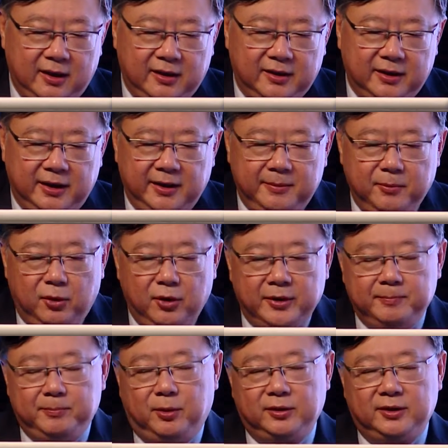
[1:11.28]
The more
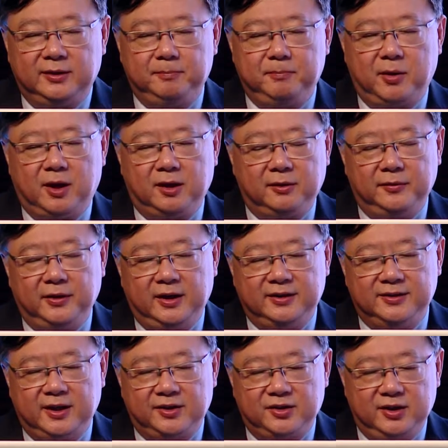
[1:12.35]
important part of it
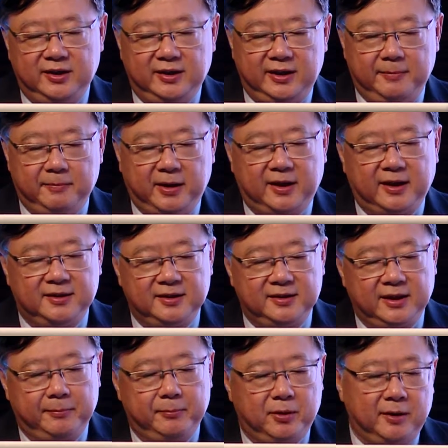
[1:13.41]
is actually the
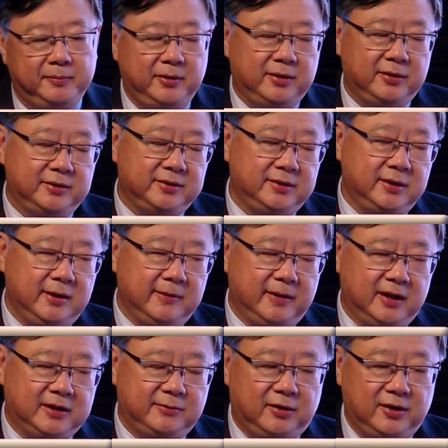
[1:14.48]
metastatic part, because
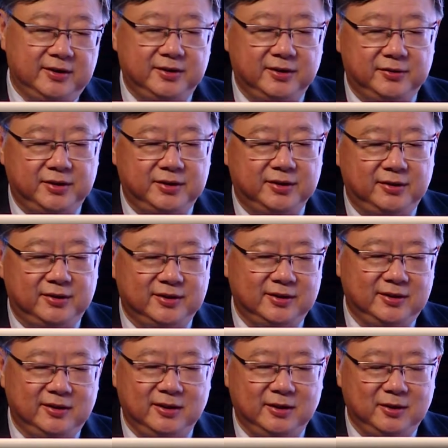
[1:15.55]
as far as surgery is
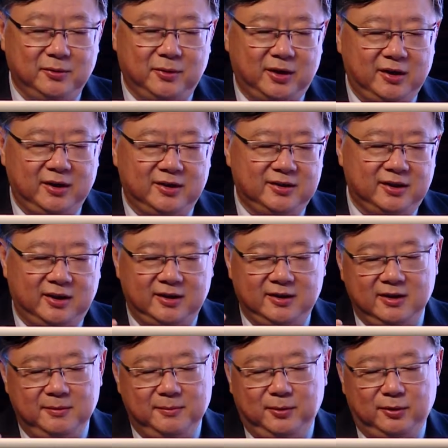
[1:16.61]
concerned, whether it's a
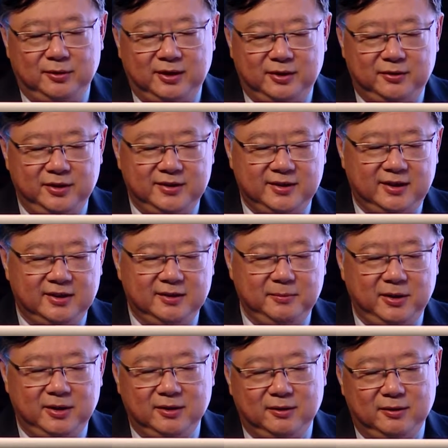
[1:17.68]
more than 3
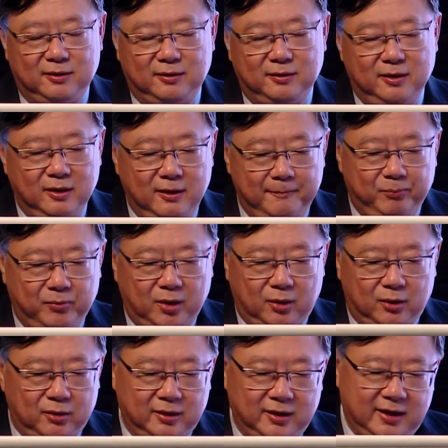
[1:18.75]
centimeter
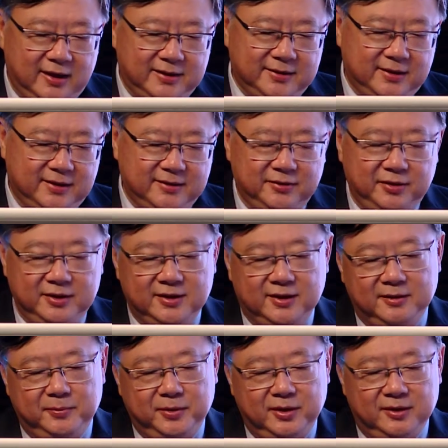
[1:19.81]
or less than 3
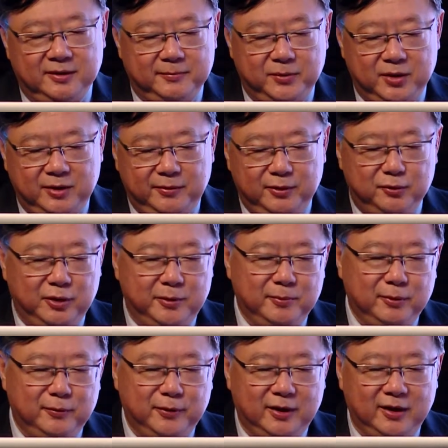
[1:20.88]
centimeter, if you
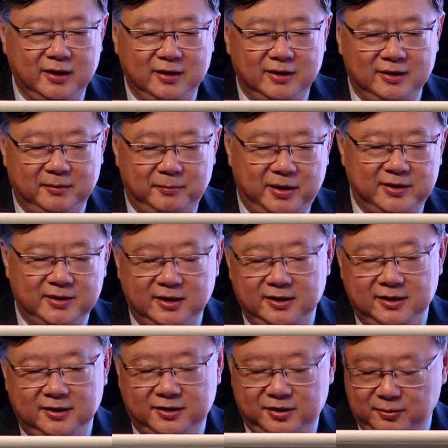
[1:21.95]
remove it, basically
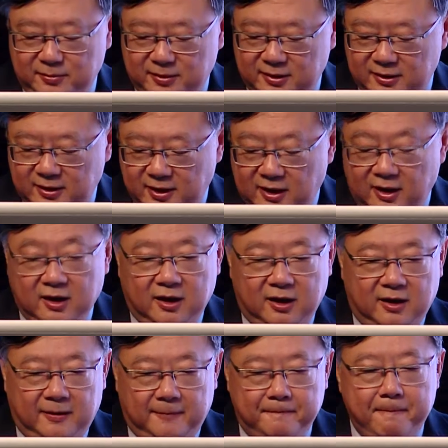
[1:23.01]
the tumor
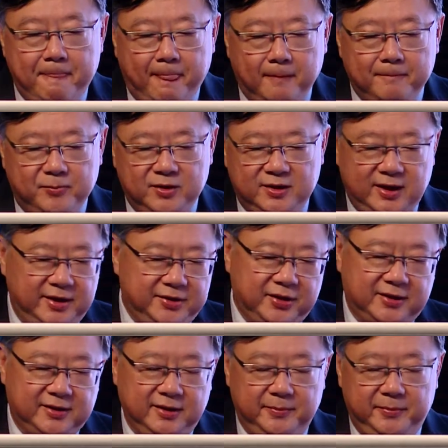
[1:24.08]
stage
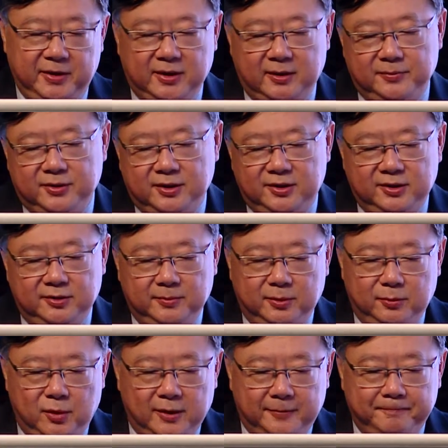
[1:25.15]
actually becomes a tumor
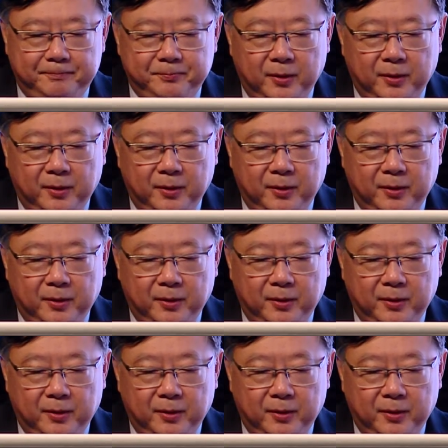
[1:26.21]
1.